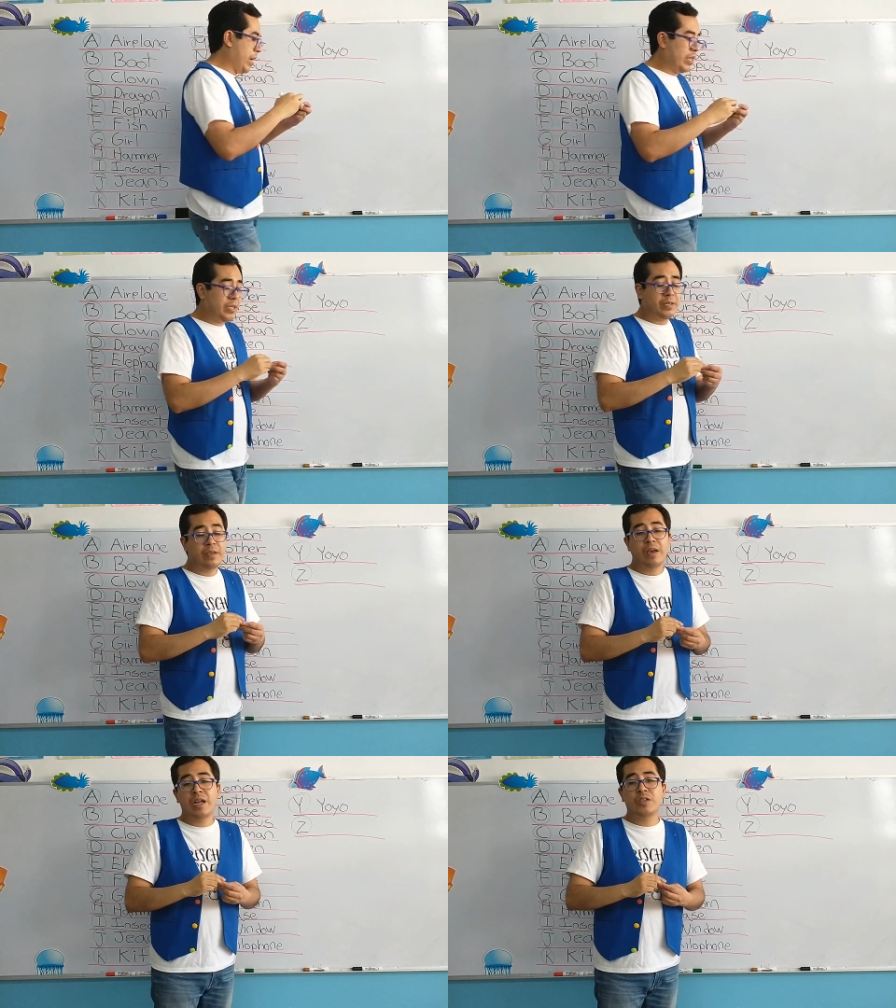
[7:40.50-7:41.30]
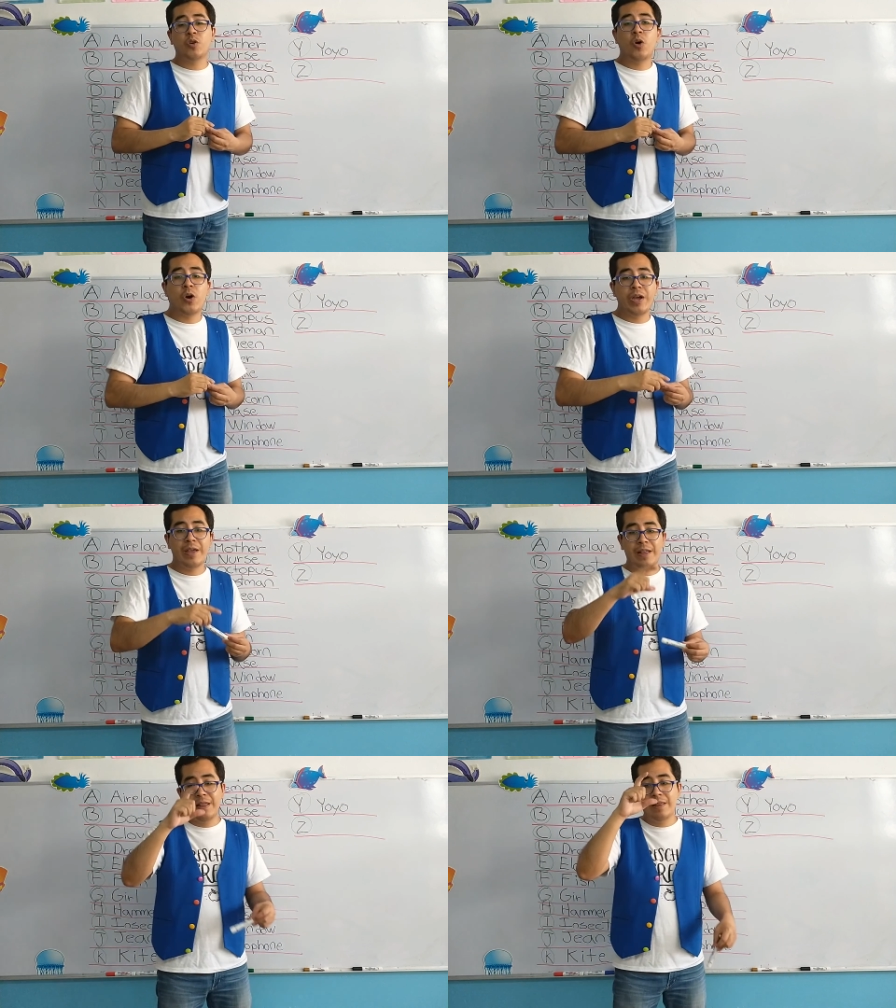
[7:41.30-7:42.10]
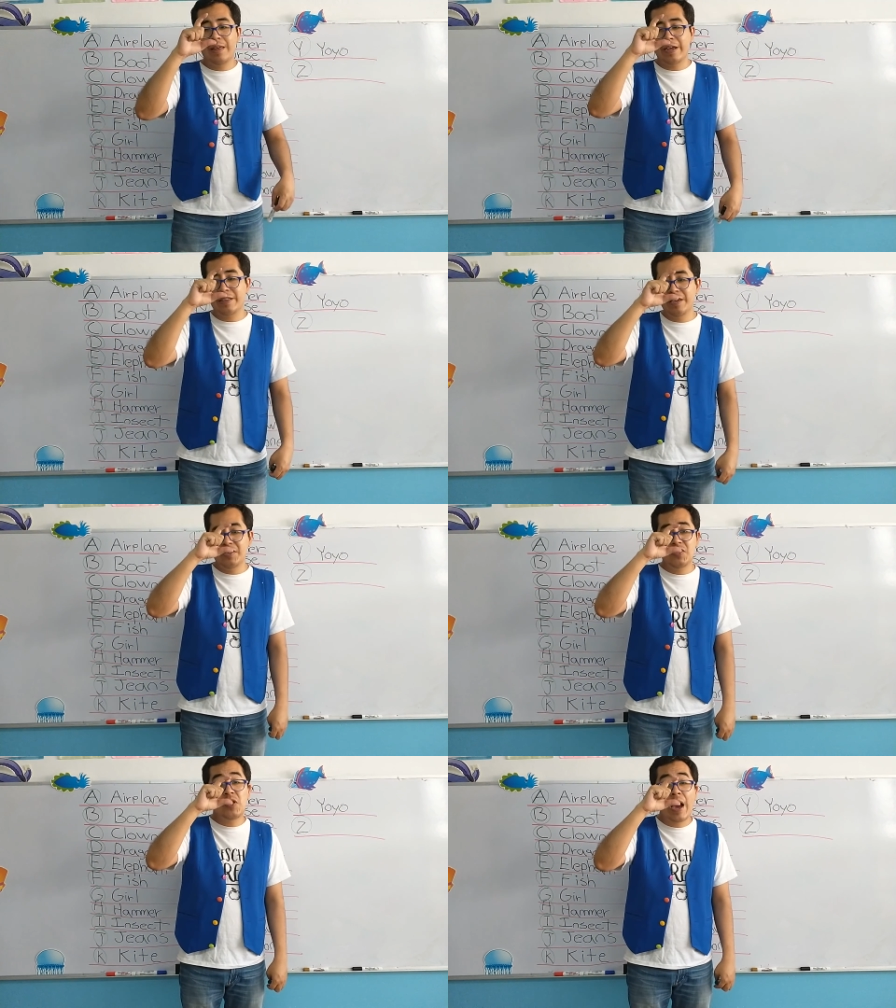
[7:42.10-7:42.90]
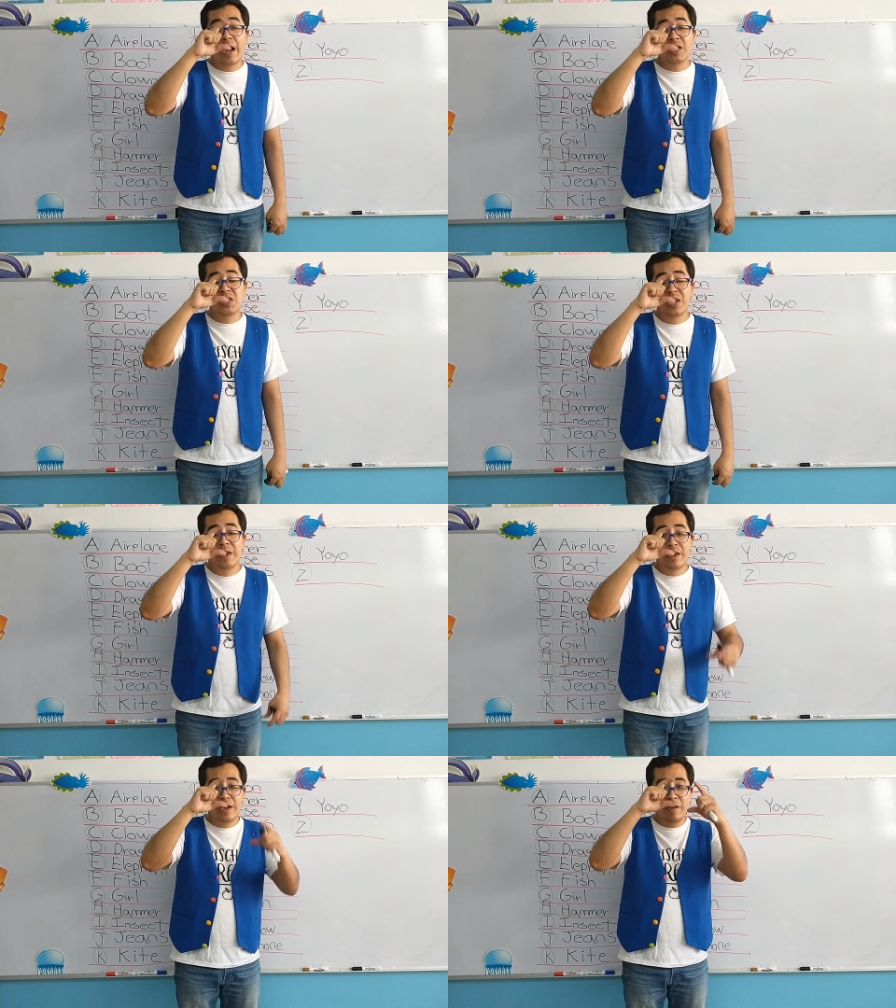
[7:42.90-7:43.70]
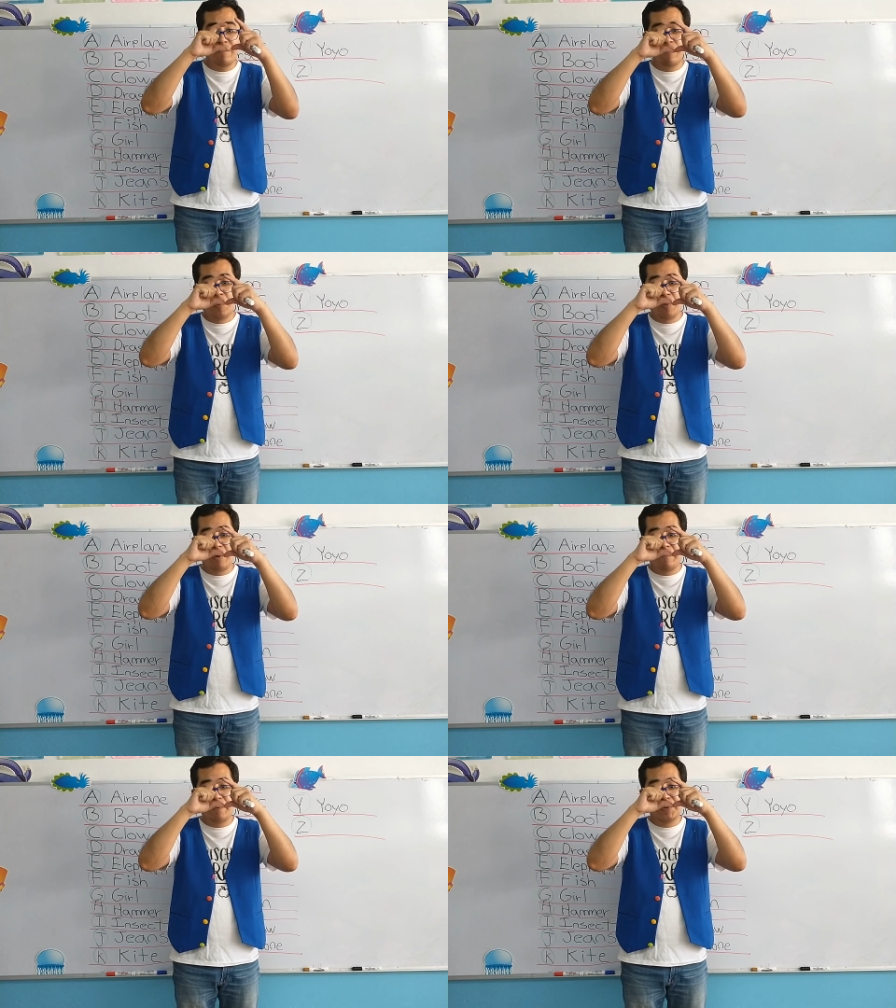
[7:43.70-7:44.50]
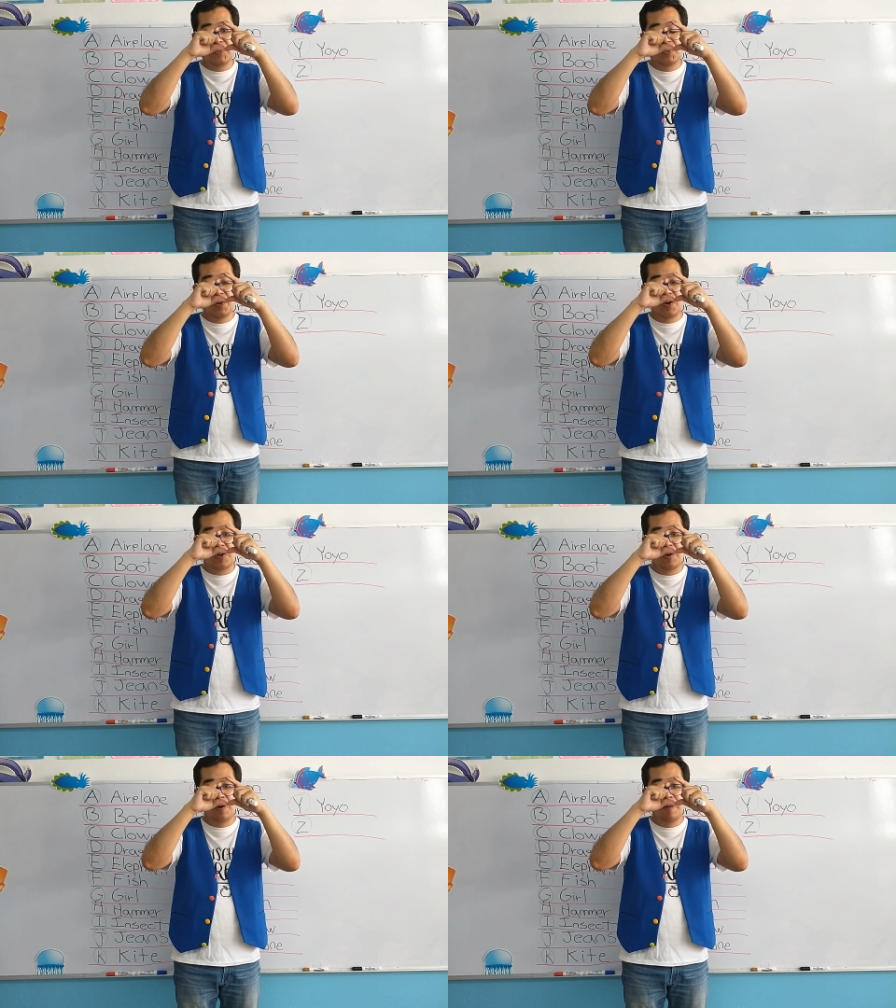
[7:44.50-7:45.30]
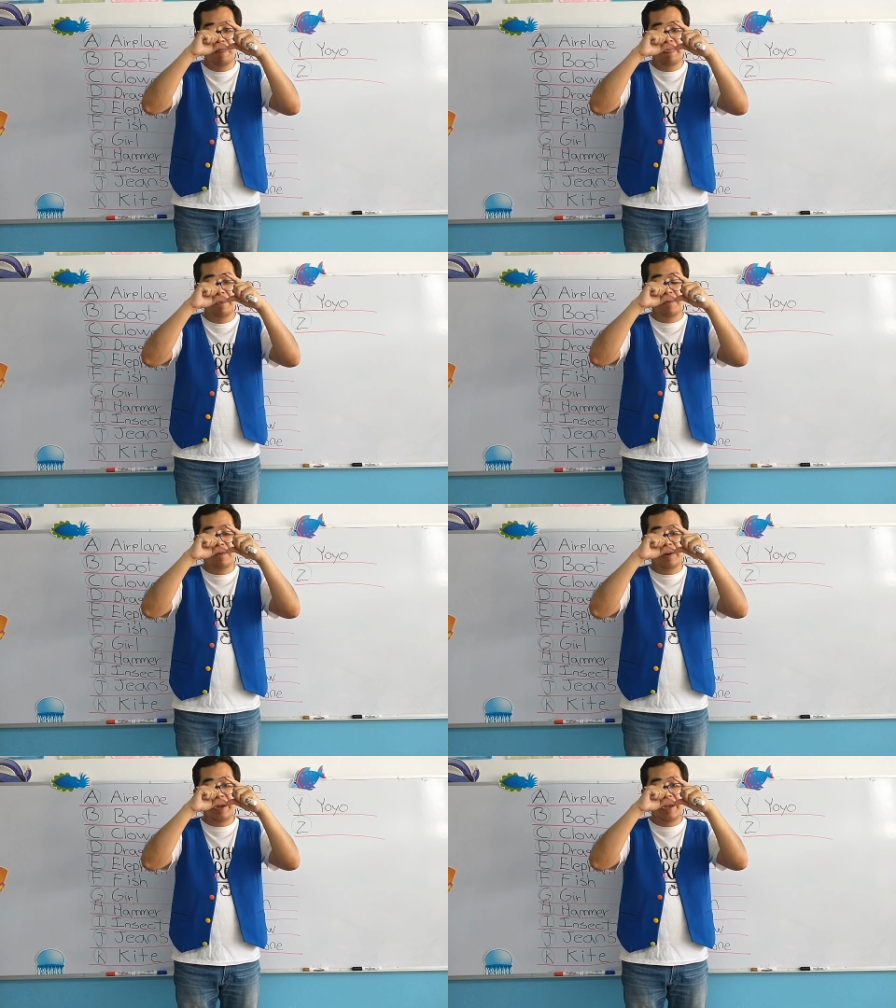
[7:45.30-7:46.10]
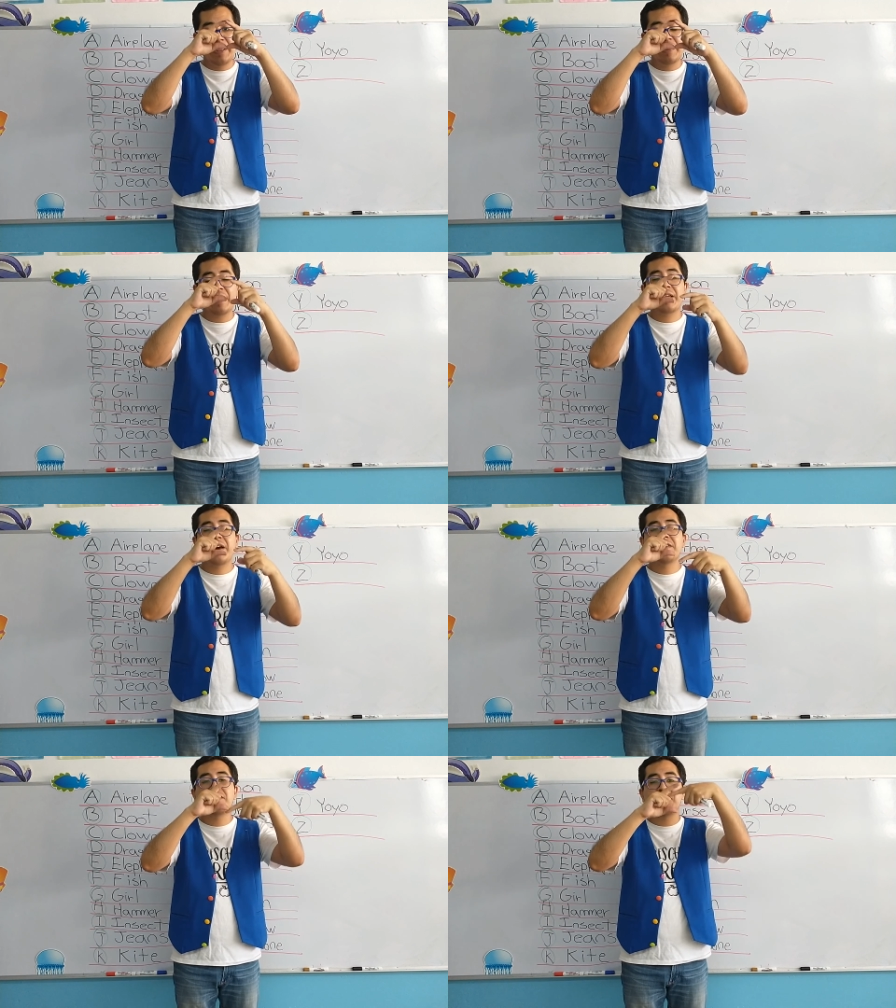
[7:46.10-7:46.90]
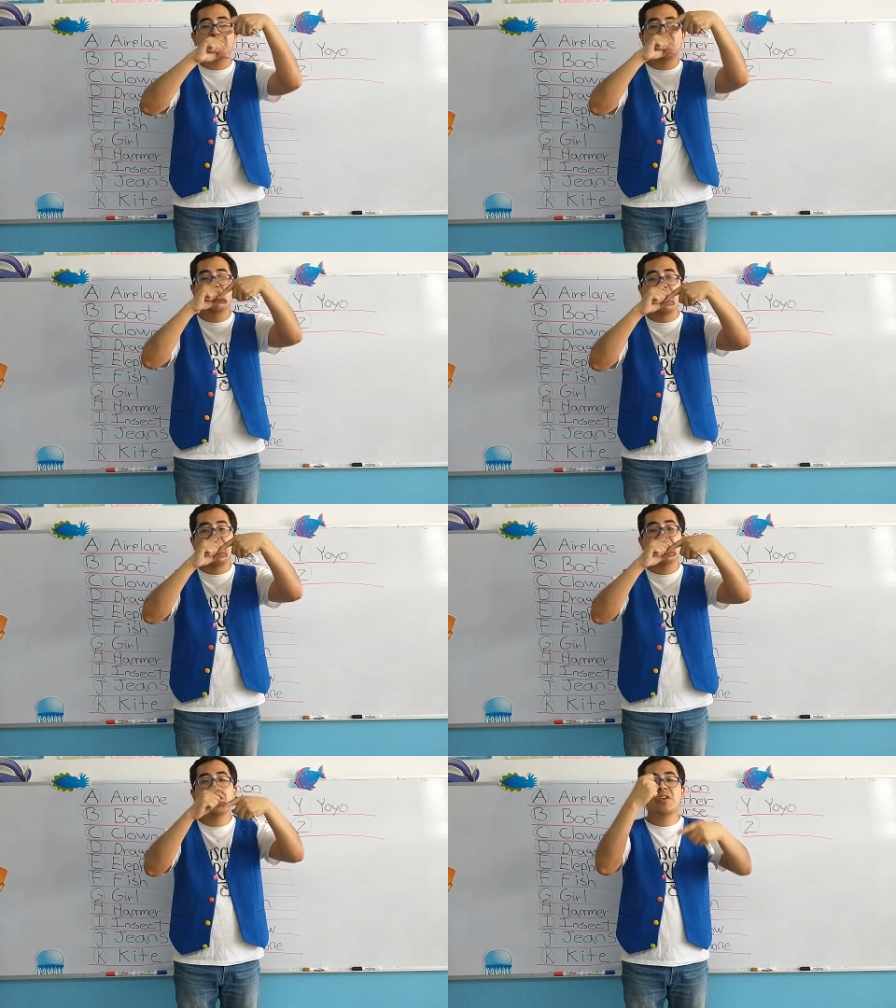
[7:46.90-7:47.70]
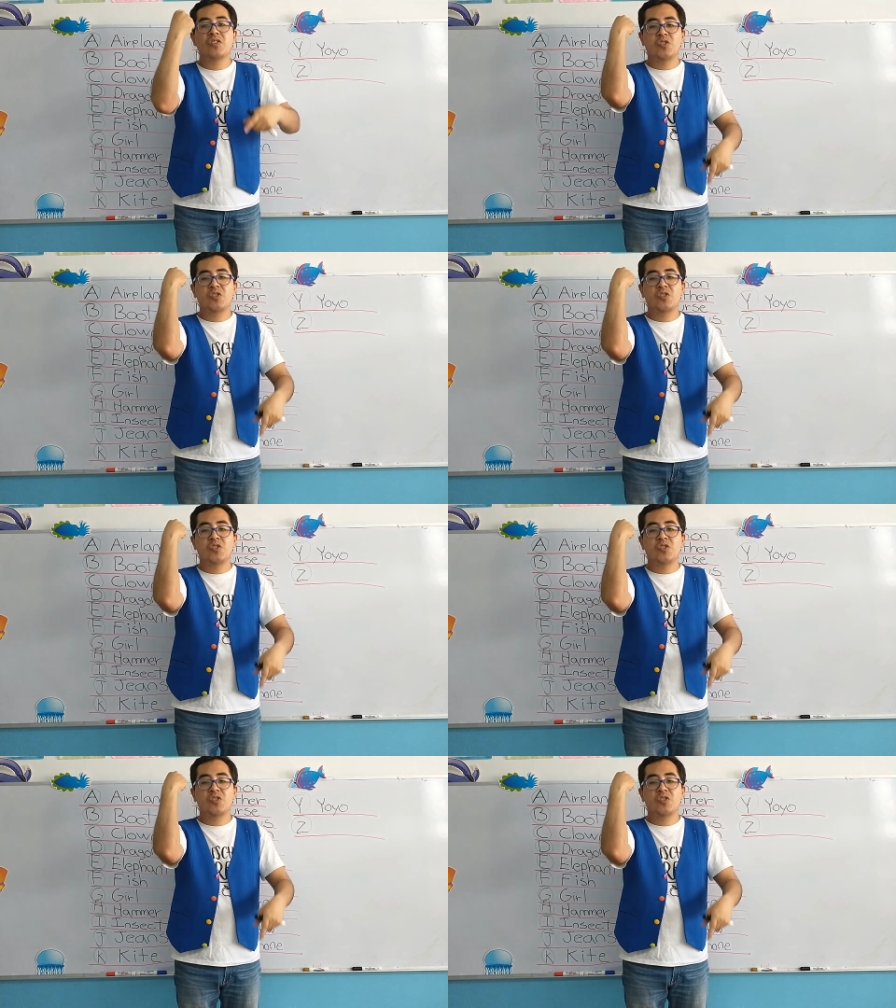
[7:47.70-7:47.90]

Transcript: It's a toy like this size in form of a circle, okay, that has a string,